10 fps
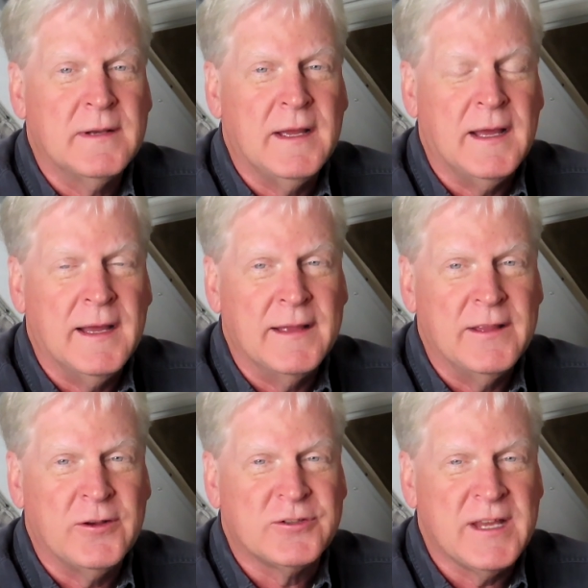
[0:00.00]

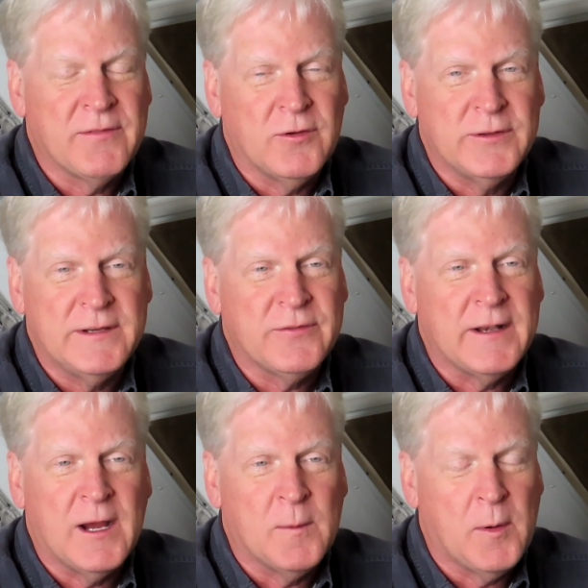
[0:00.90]
There's several
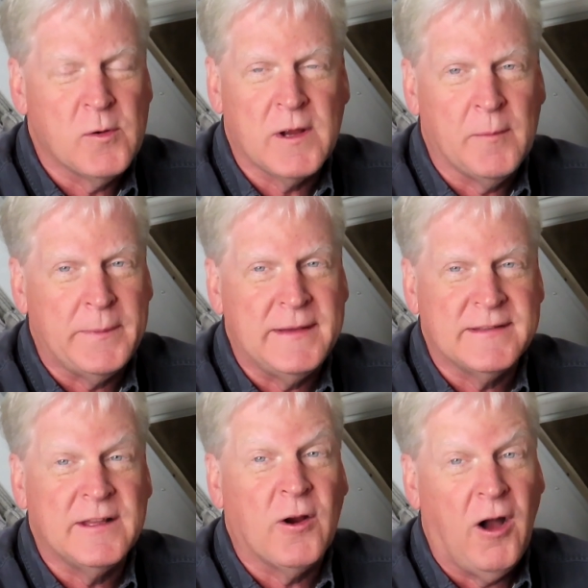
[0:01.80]
different airboat companies,
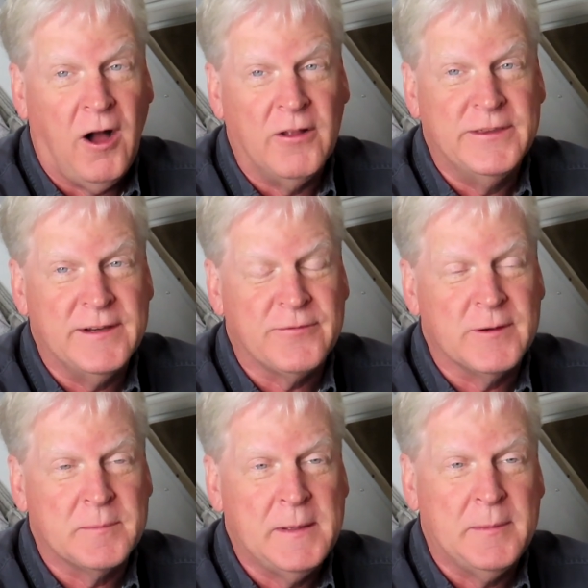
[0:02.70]
and they're all
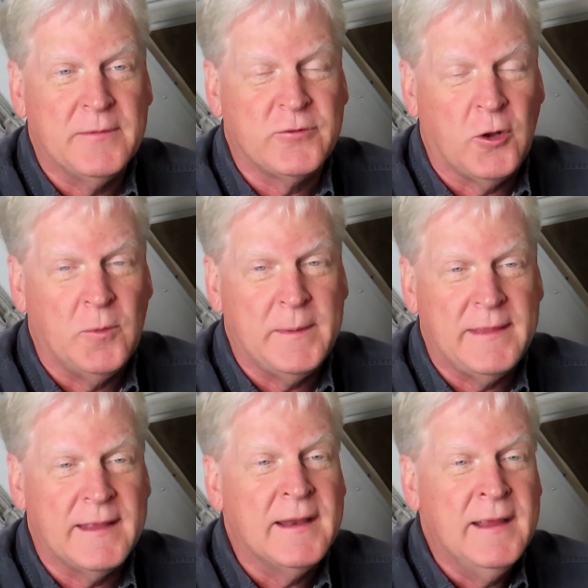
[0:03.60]
different. People have told me
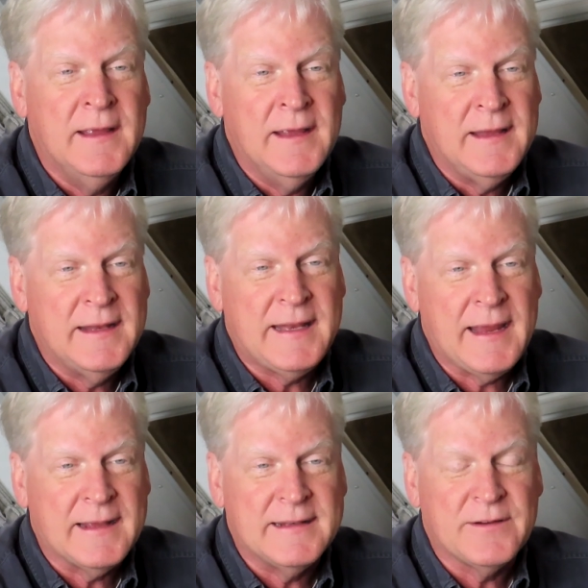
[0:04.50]
that you
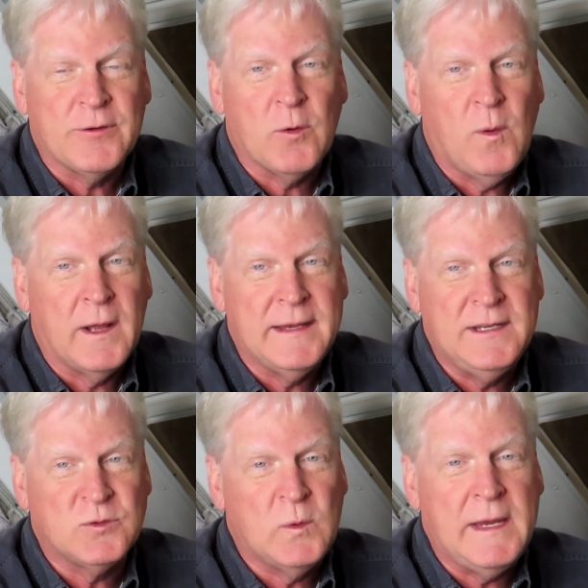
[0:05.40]
take a different one
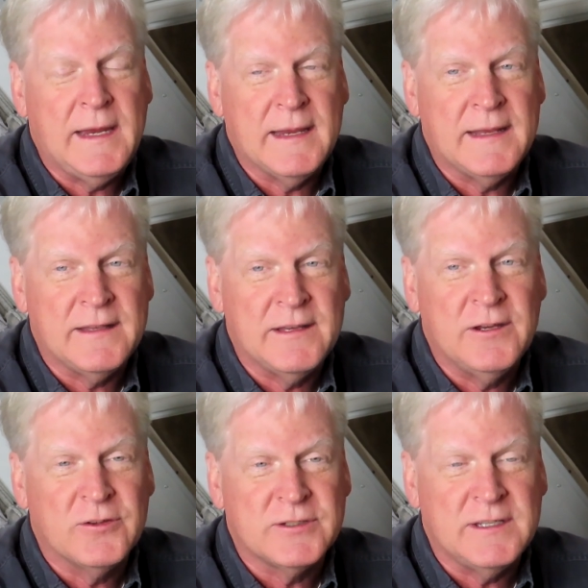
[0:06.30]
each week and
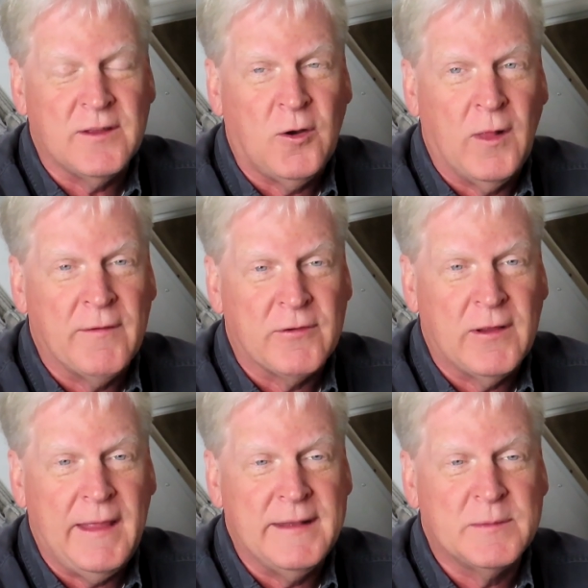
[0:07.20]
you'll see the whole
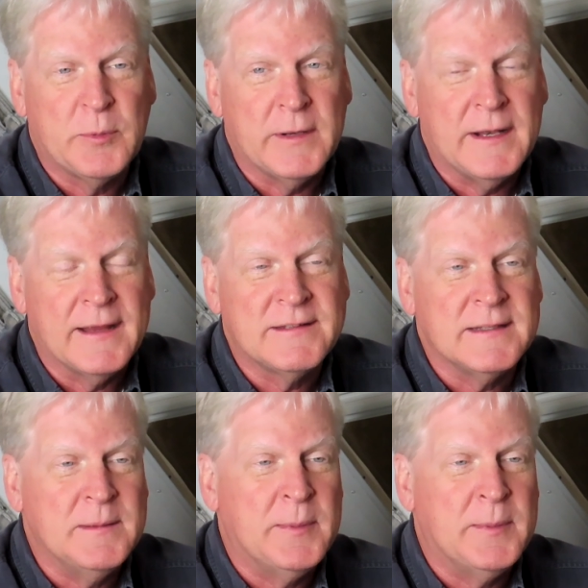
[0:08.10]
Everglades pretty nicely.